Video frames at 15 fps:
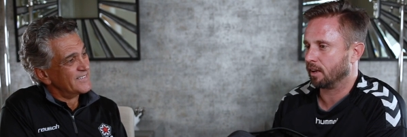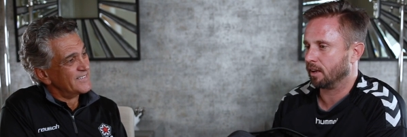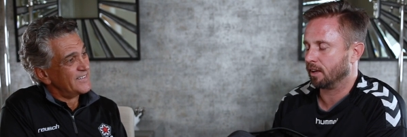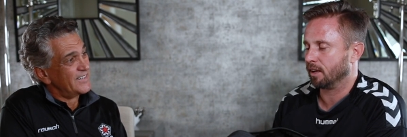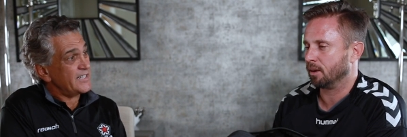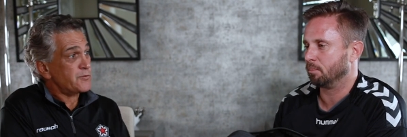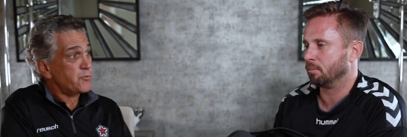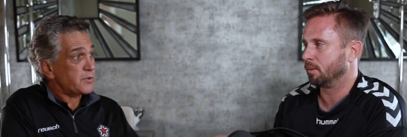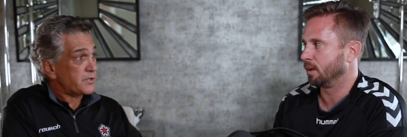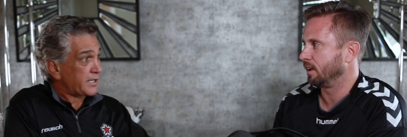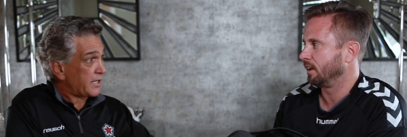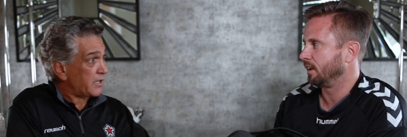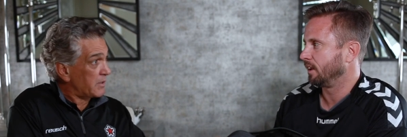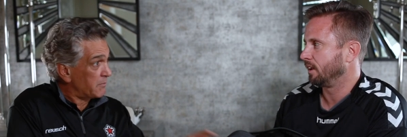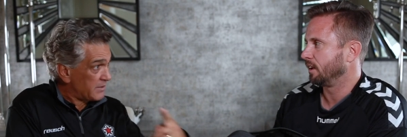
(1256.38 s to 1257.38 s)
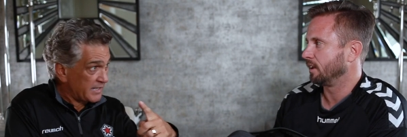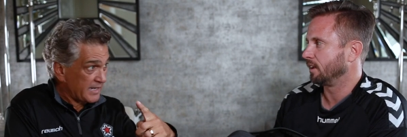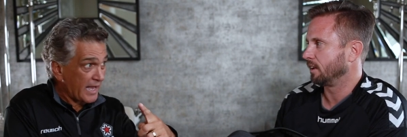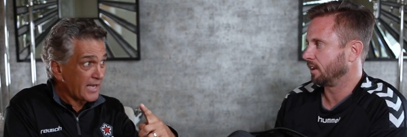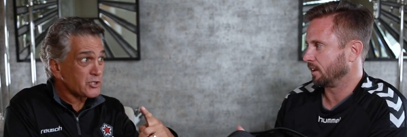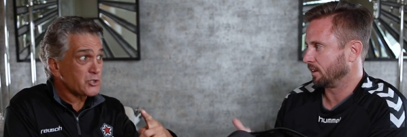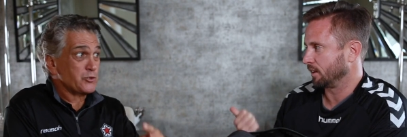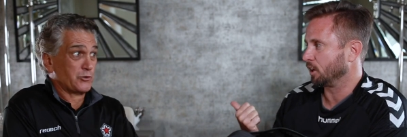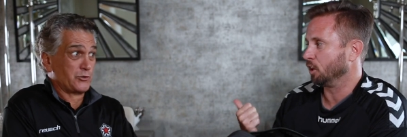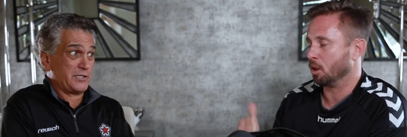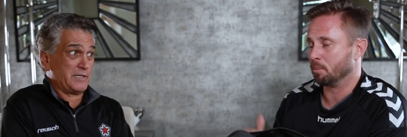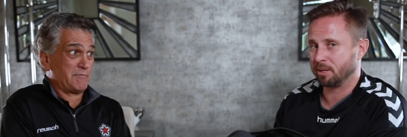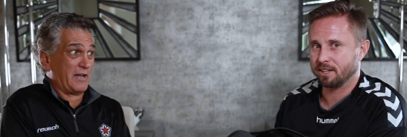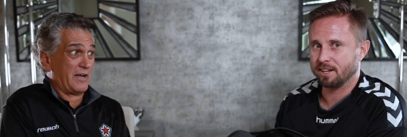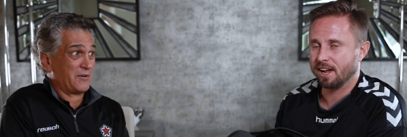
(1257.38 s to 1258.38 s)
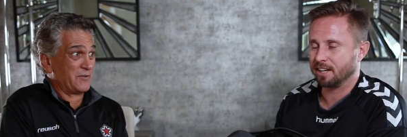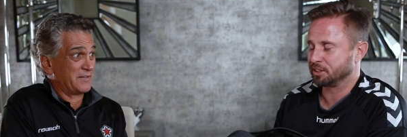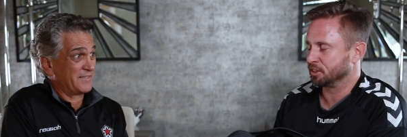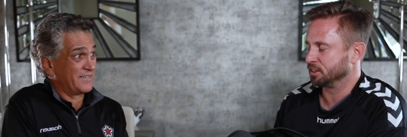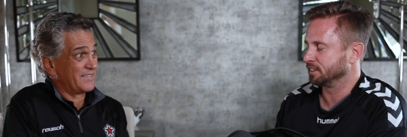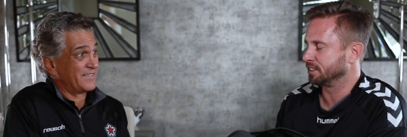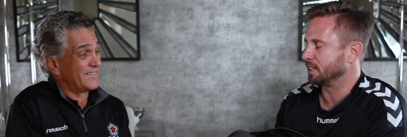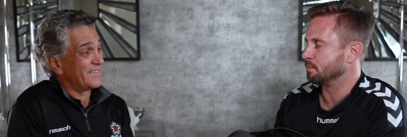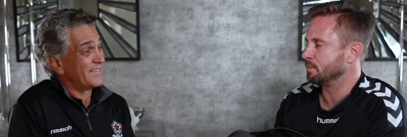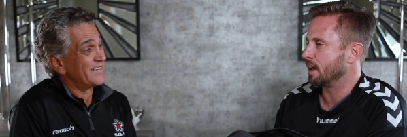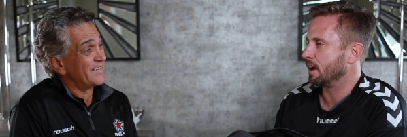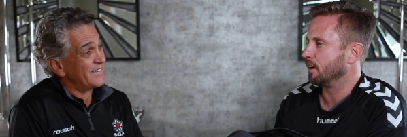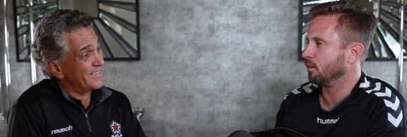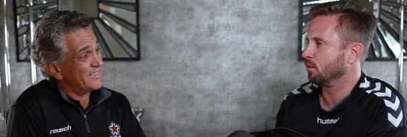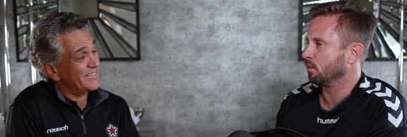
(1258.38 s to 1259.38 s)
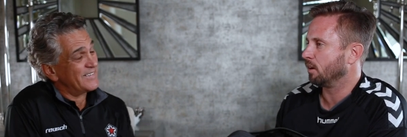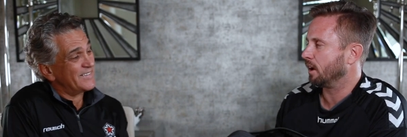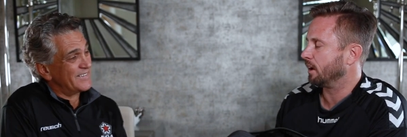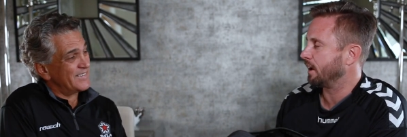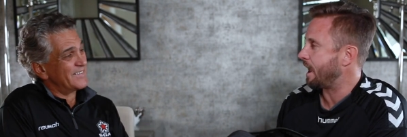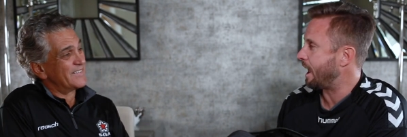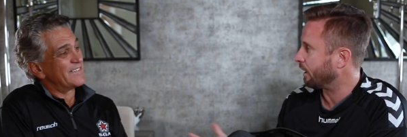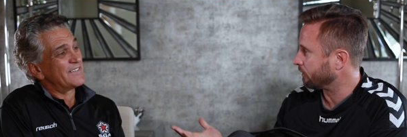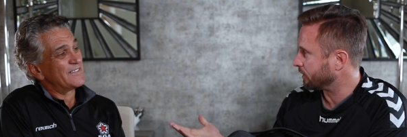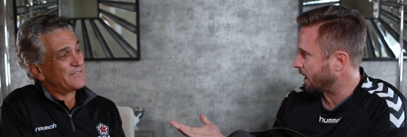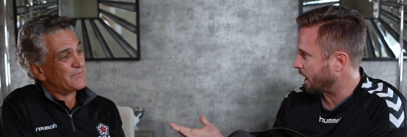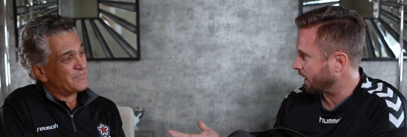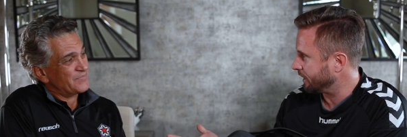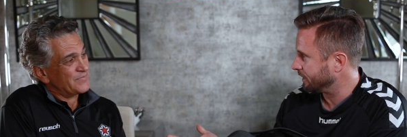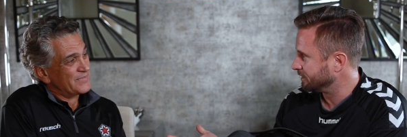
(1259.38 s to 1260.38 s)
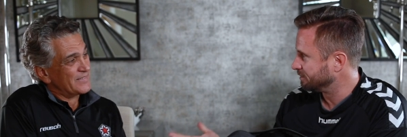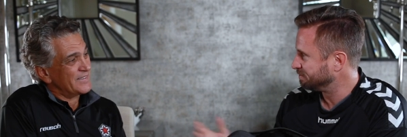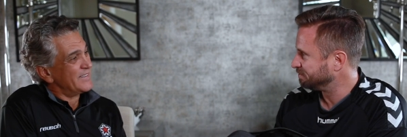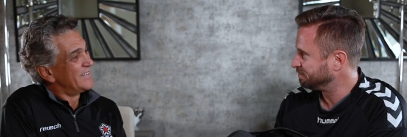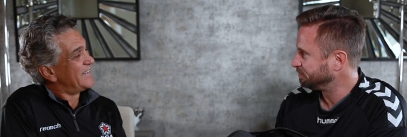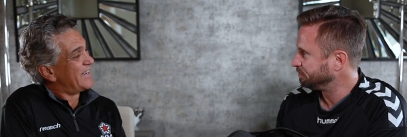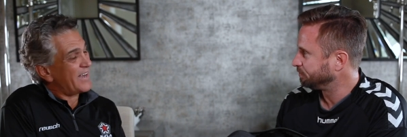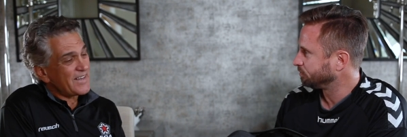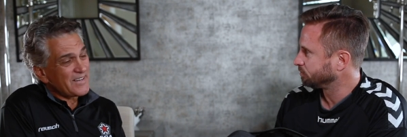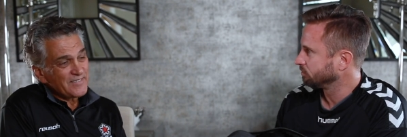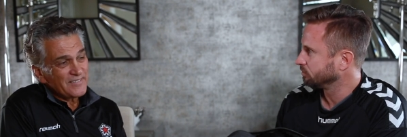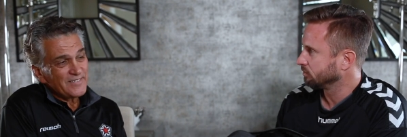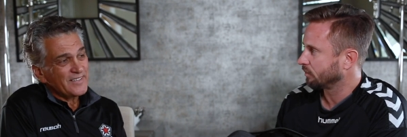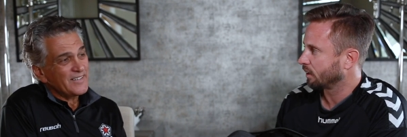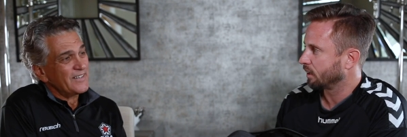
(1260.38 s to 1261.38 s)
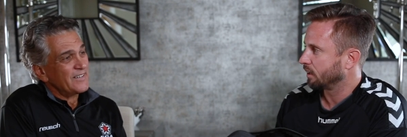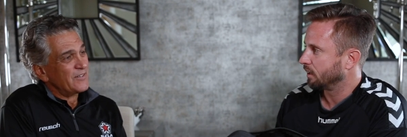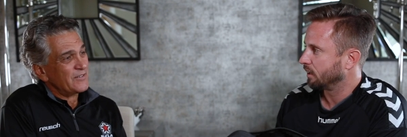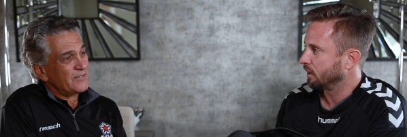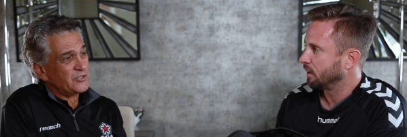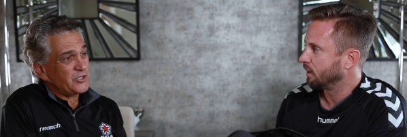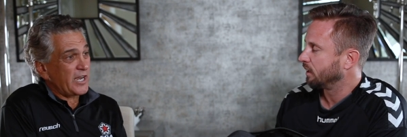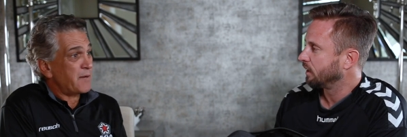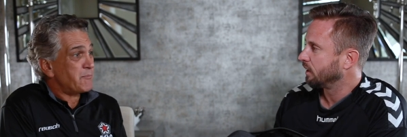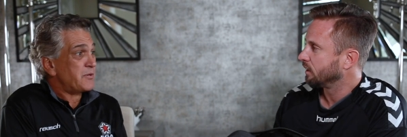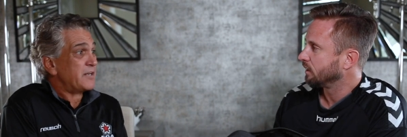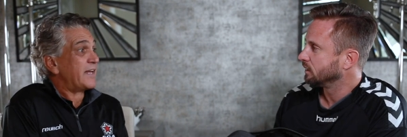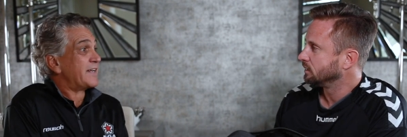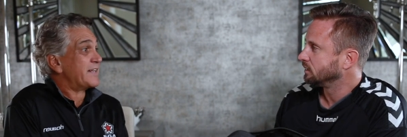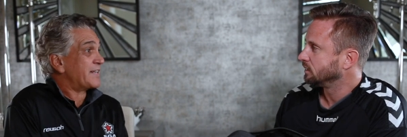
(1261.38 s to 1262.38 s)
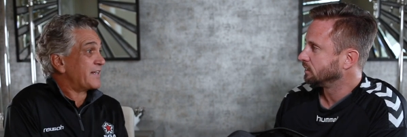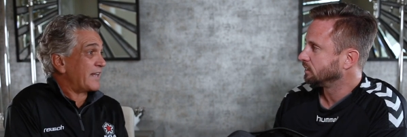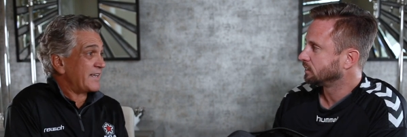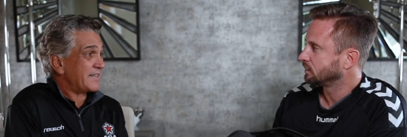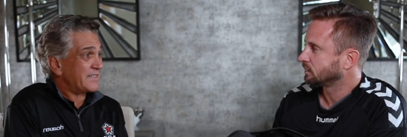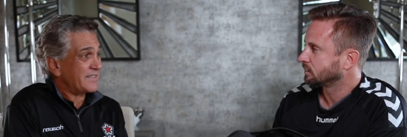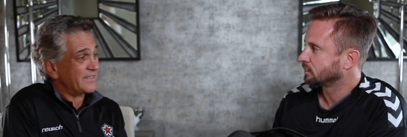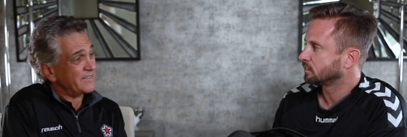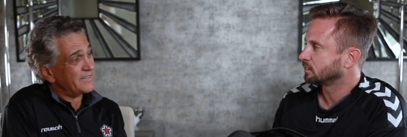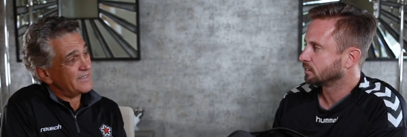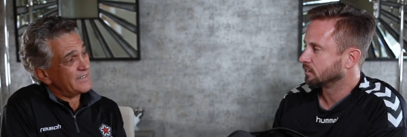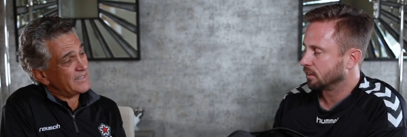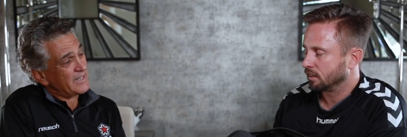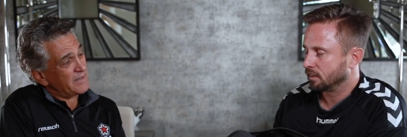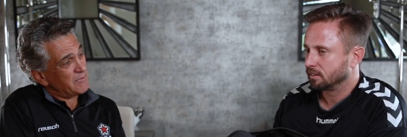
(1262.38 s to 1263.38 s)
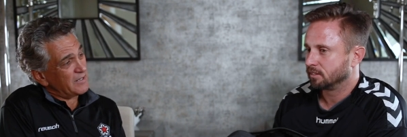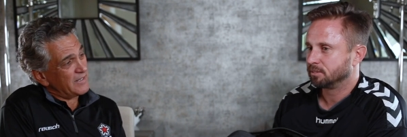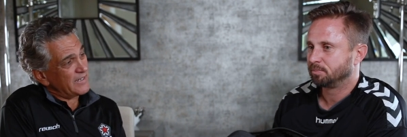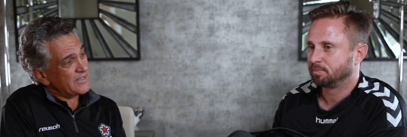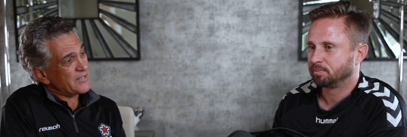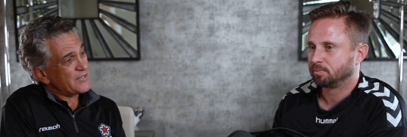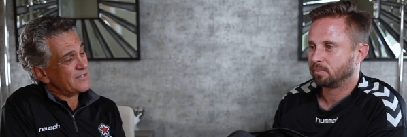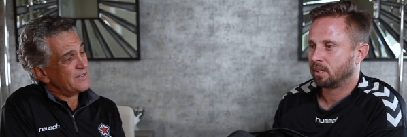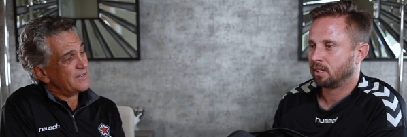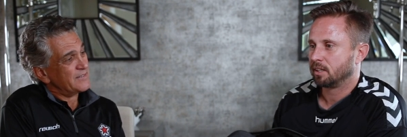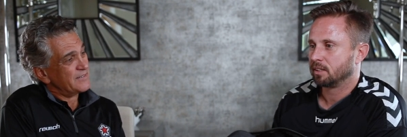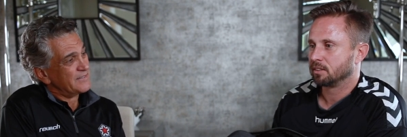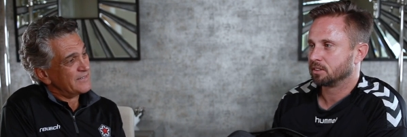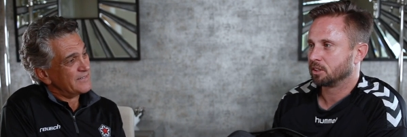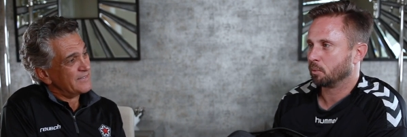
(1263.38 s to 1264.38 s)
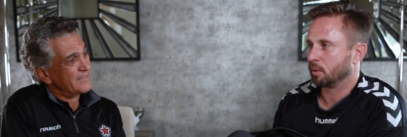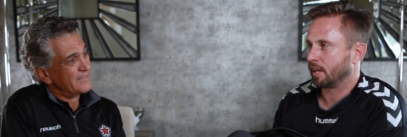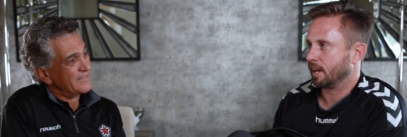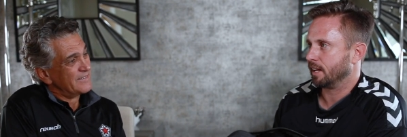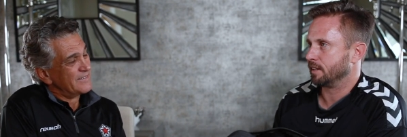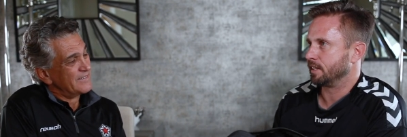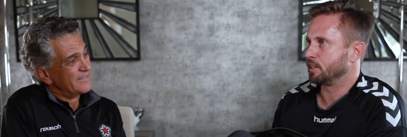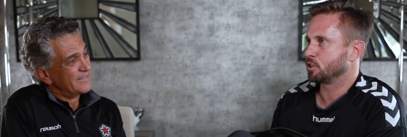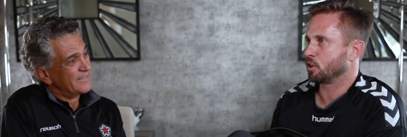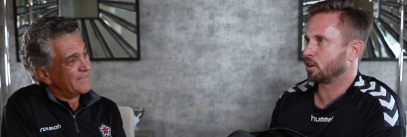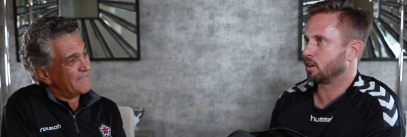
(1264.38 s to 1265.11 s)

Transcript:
Speaker 1: Uh, He's with the Colombian national team now. Colombian national team now. Uh, Aaron Hyde. Yeah, champion at Atlanta in the M L S.
Speaker 2: So again, these